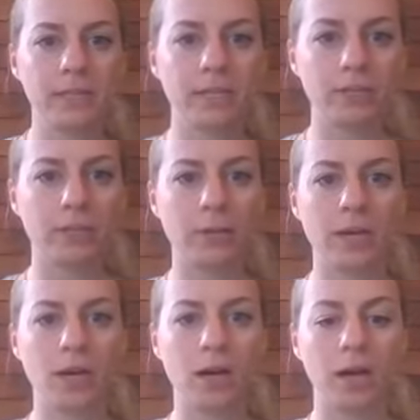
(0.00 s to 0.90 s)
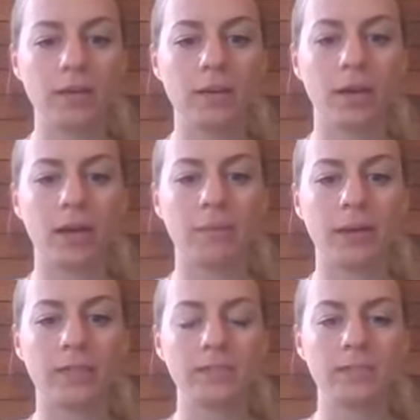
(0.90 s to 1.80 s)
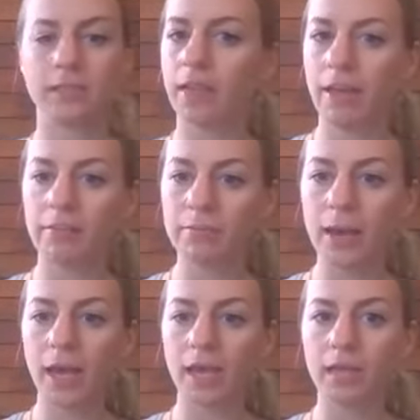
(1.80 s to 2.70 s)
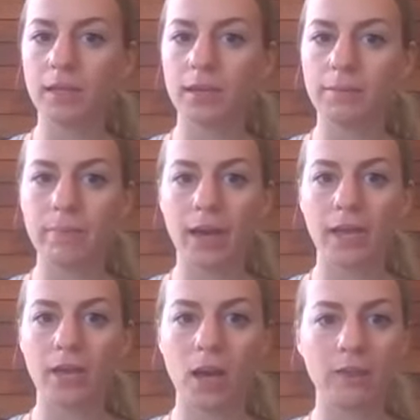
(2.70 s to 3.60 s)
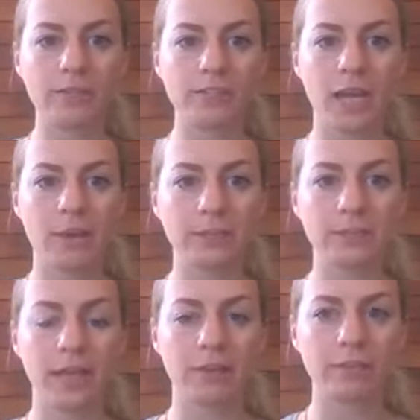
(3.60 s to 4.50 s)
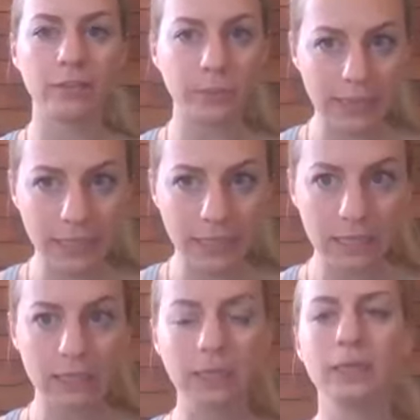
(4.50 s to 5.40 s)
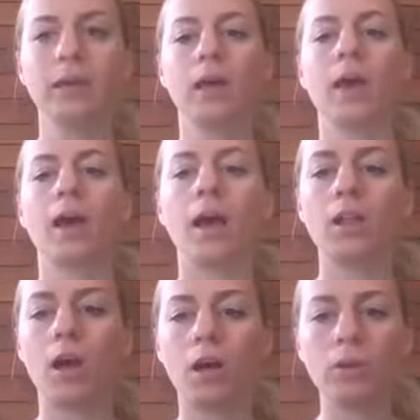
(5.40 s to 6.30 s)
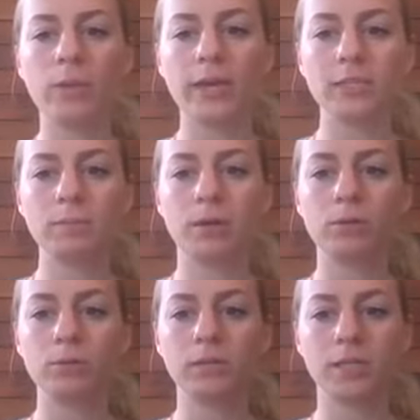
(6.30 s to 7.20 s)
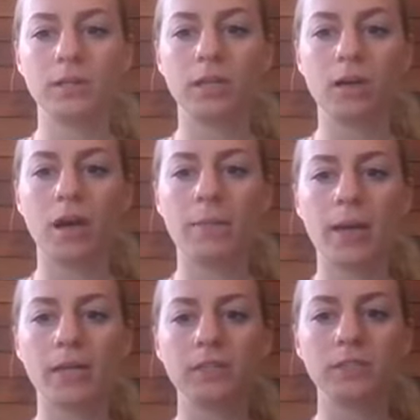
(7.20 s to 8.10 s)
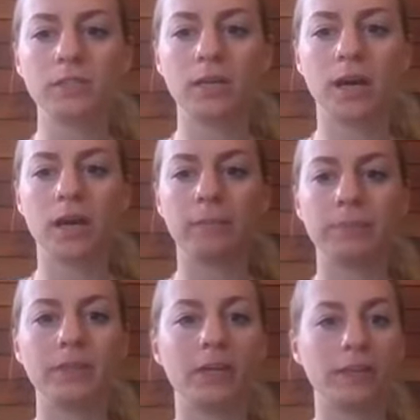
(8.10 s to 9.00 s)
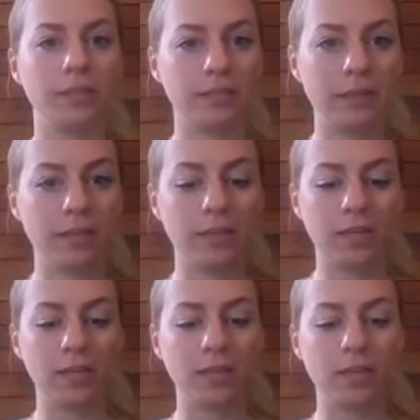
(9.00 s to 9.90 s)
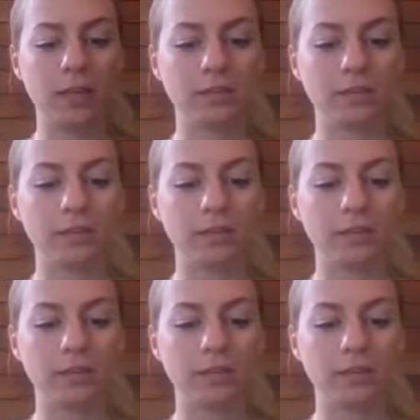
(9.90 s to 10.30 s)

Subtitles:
that are going on. I still have my office hours every week. I'll always post in the comments the